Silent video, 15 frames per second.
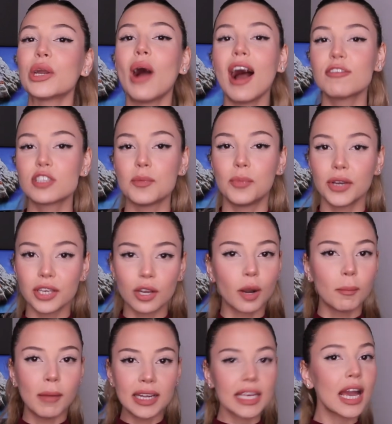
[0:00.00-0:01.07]
have to put your
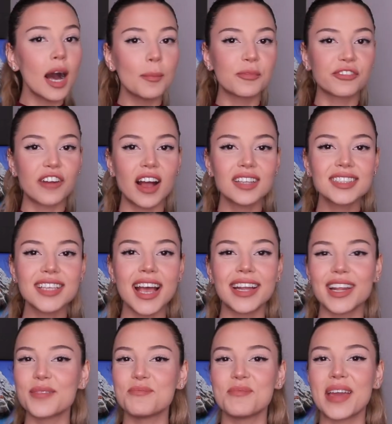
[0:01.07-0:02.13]
money up front and
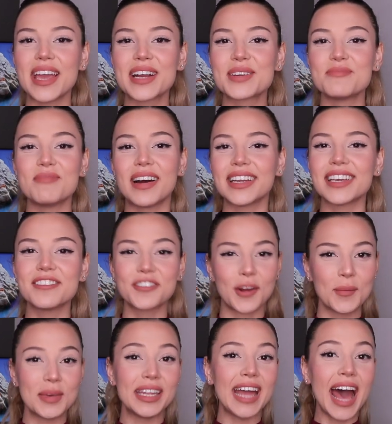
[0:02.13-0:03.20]
then make money
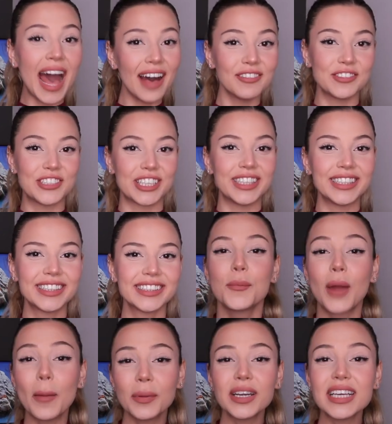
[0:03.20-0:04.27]
from it after.
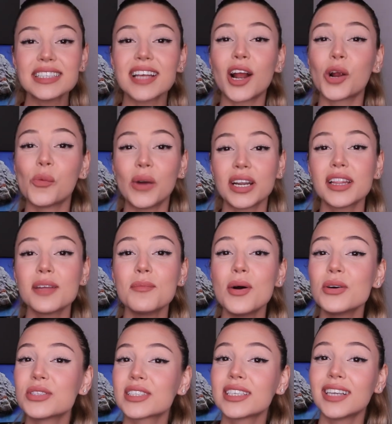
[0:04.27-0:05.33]
Properties are one of the
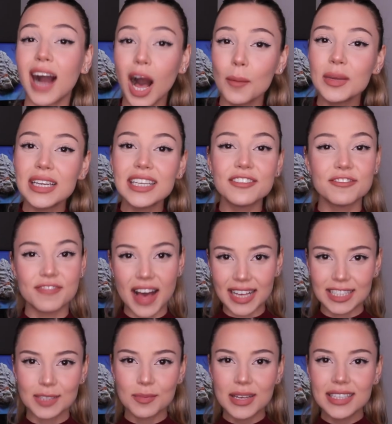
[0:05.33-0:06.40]
most common
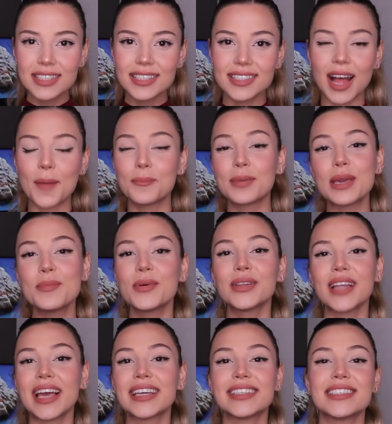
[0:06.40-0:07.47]
investments that people
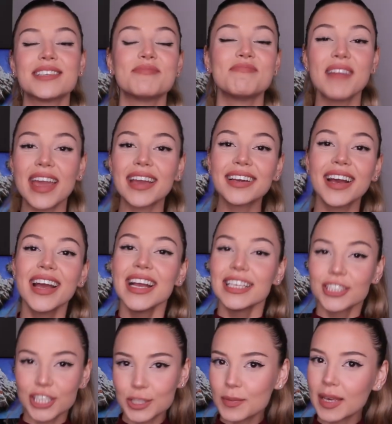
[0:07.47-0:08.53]
like to make
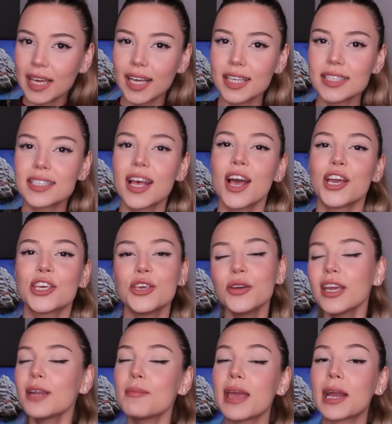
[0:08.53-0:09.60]
just because you
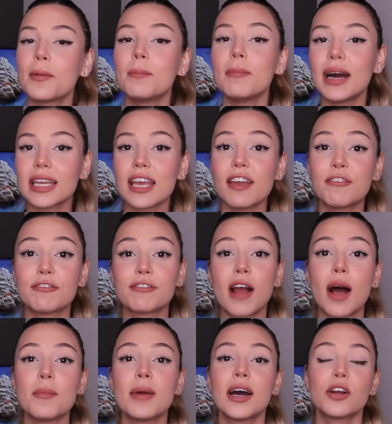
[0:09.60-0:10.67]
can make money
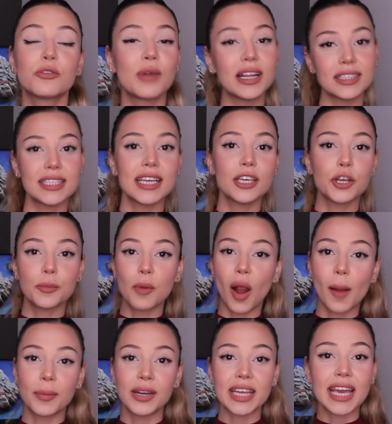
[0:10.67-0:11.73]
from renting your
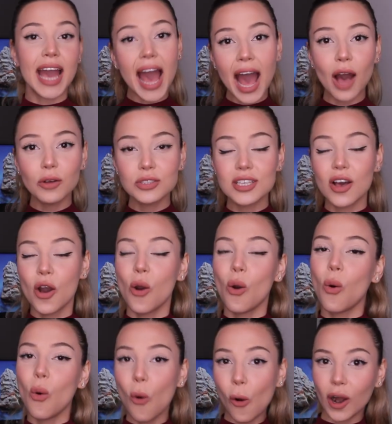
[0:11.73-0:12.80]
property out,
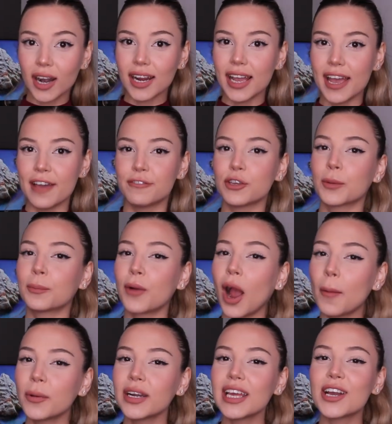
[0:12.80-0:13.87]
or if your
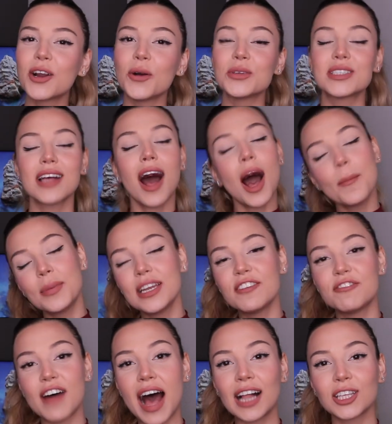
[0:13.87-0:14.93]
property goes up in
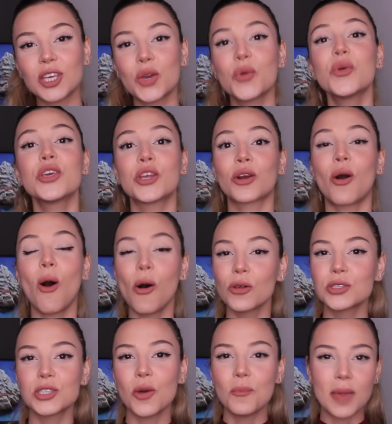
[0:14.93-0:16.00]
value, you're
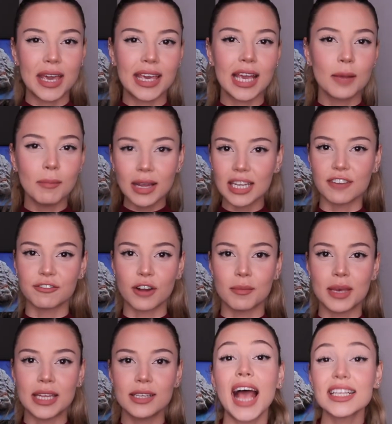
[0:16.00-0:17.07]
also making money from
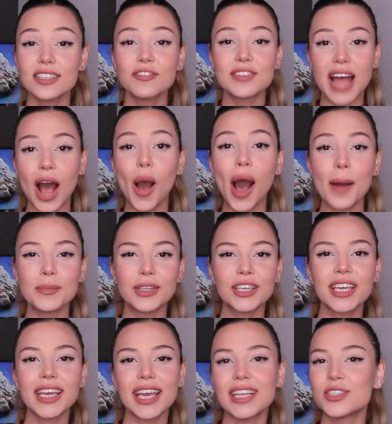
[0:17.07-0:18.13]
it. As of now, I'm
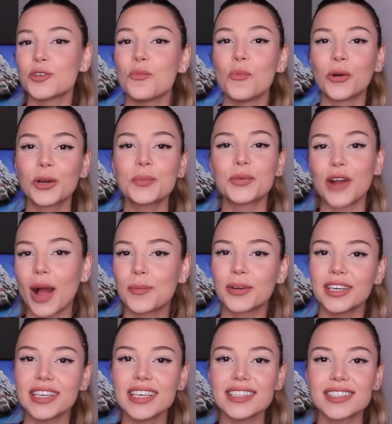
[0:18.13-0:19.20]
looking into more
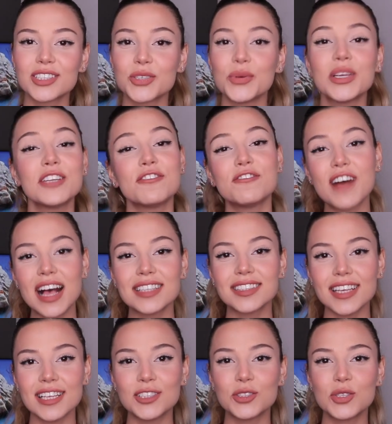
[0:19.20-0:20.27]
properties to
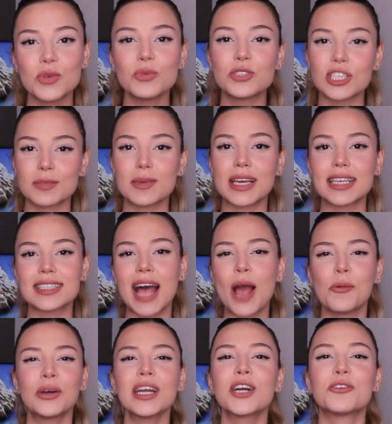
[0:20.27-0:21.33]
invest into just because I
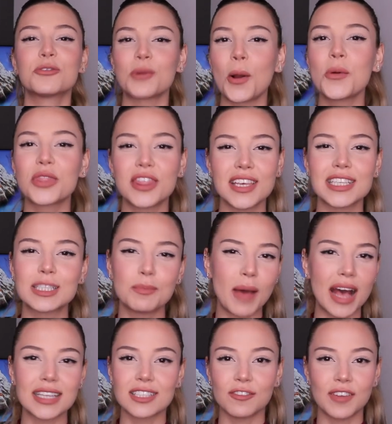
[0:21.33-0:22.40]
want to grow this
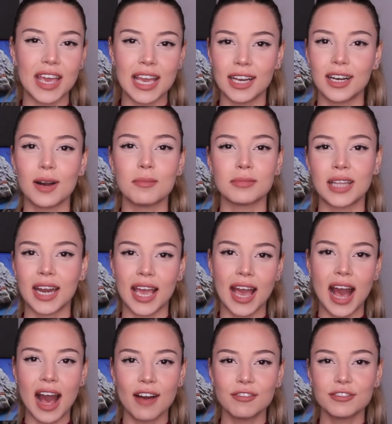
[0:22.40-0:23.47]
passive income that I
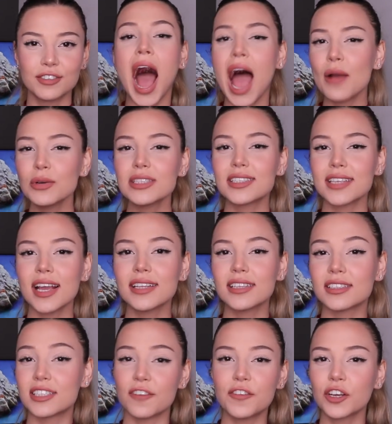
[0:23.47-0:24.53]
have. I would say the
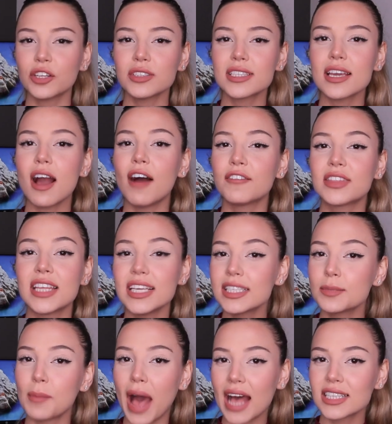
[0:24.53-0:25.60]
difficulty of
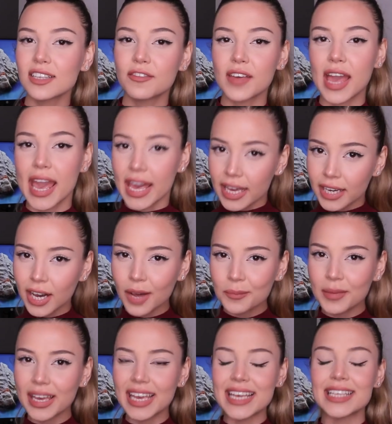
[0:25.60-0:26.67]
this passive
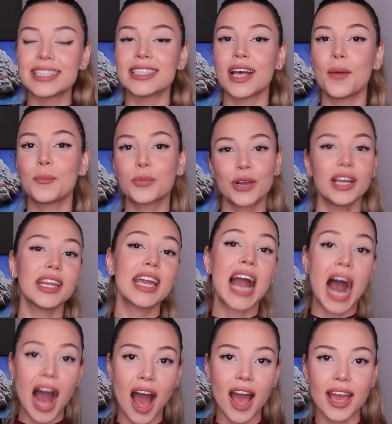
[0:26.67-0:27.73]
income is pretty
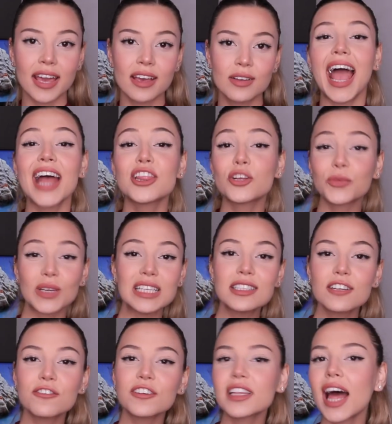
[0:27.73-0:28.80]
high. And the
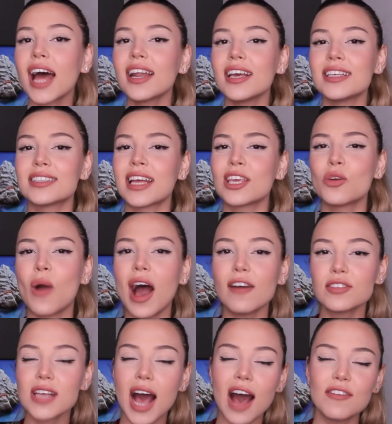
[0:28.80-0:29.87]
reason for that is that you
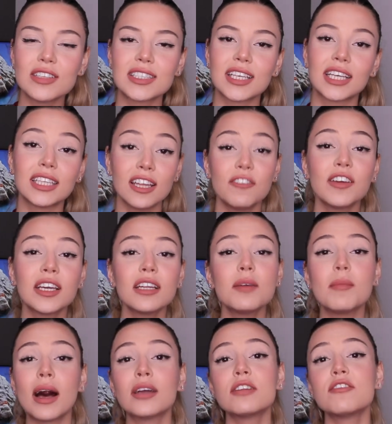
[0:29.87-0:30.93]
have to have a significant
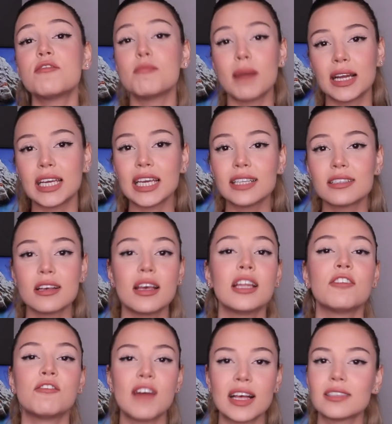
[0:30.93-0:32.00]
amount of money to
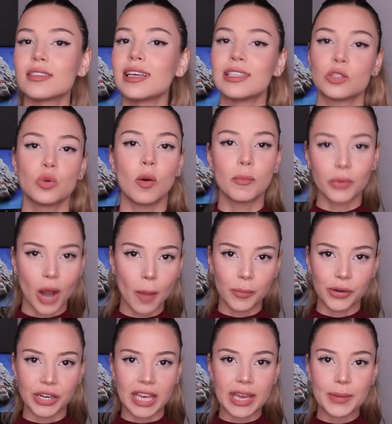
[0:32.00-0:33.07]
invest into a
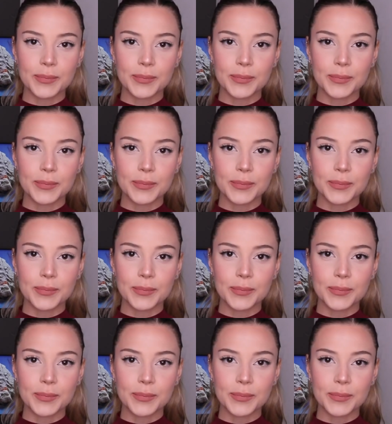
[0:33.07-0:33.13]
property.